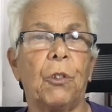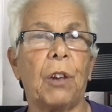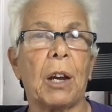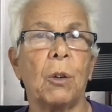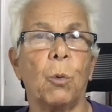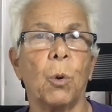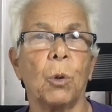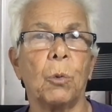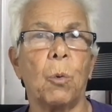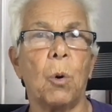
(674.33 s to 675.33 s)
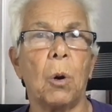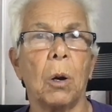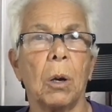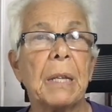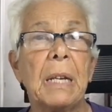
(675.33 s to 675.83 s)
Second World
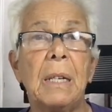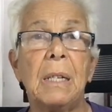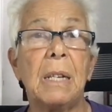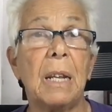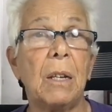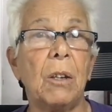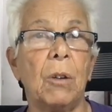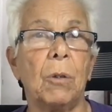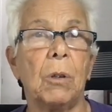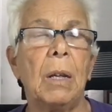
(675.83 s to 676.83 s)
War continued.